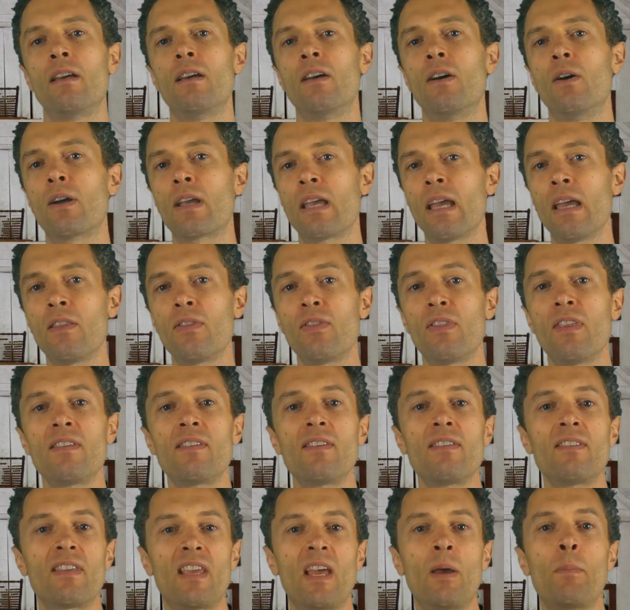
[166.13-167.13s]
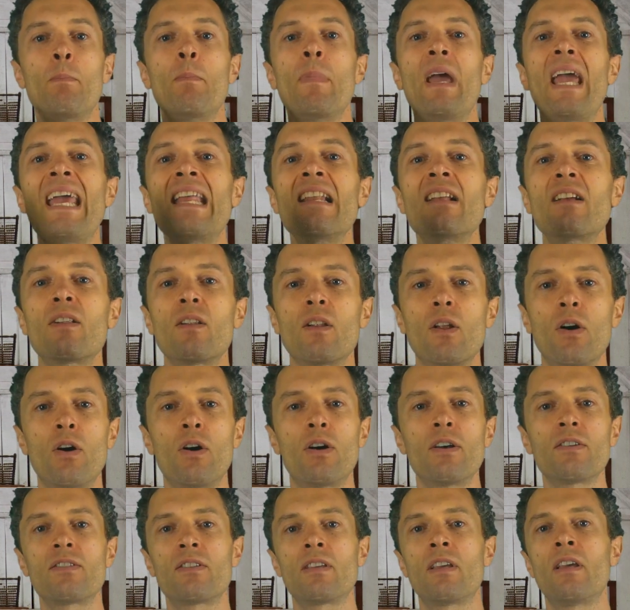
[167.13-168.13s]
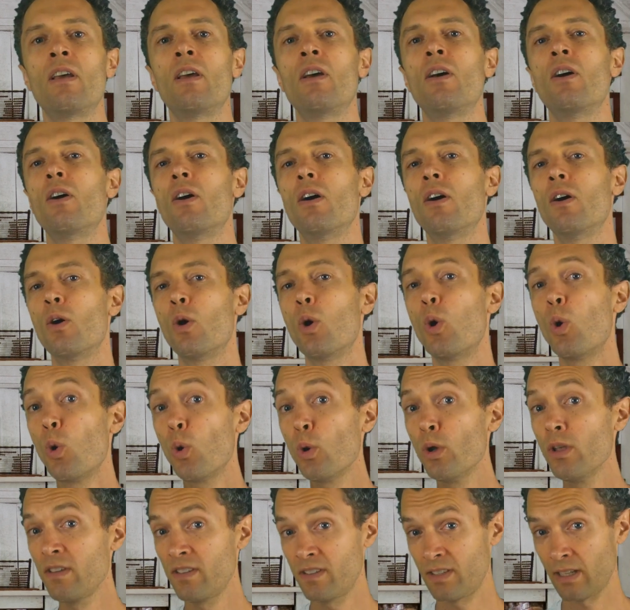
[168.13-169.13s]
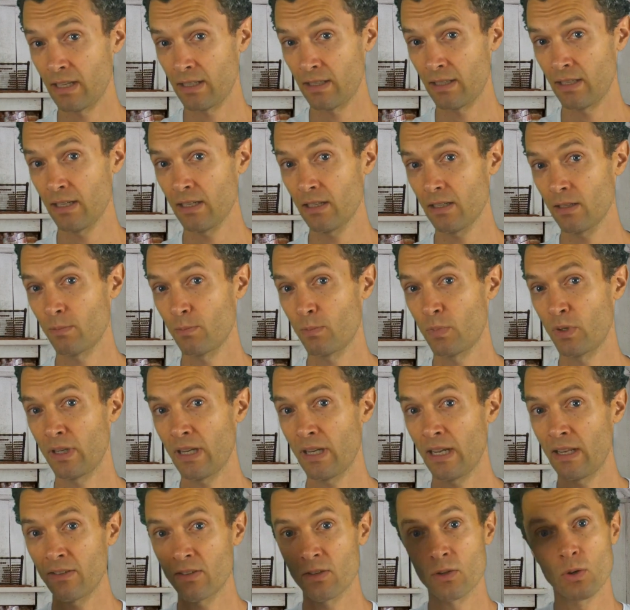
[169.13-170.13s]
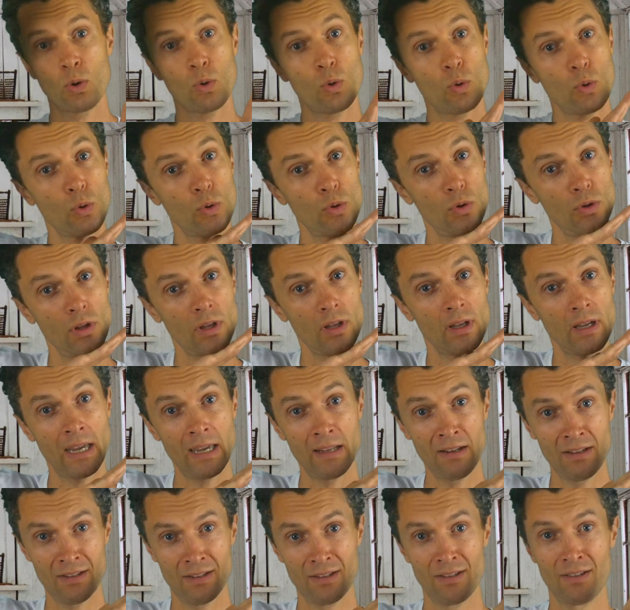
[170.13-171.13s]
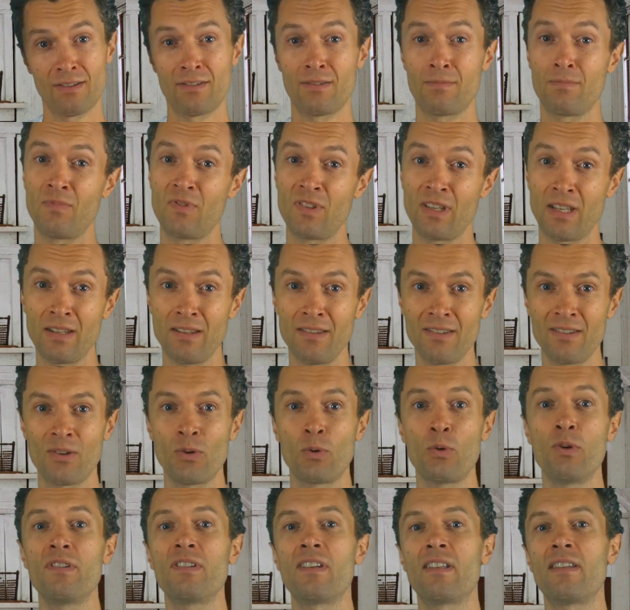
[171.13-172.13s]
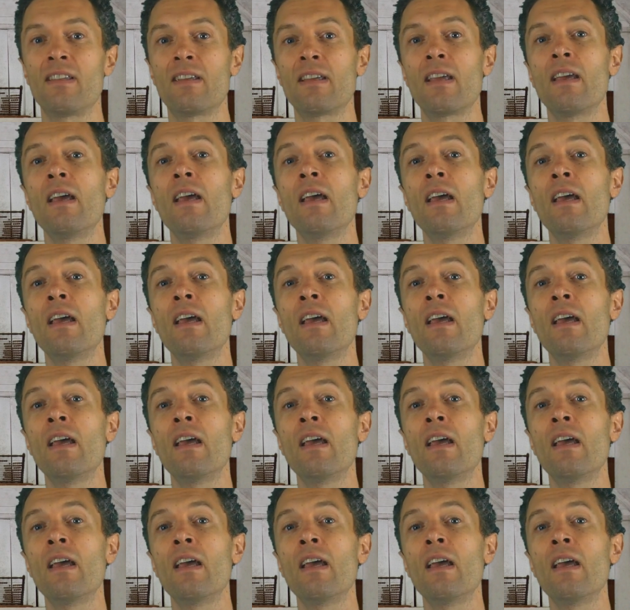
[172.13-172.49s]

Okay, this is a main clause, hovedsætning, på dansk hoved, head, sentence, hovedsætning.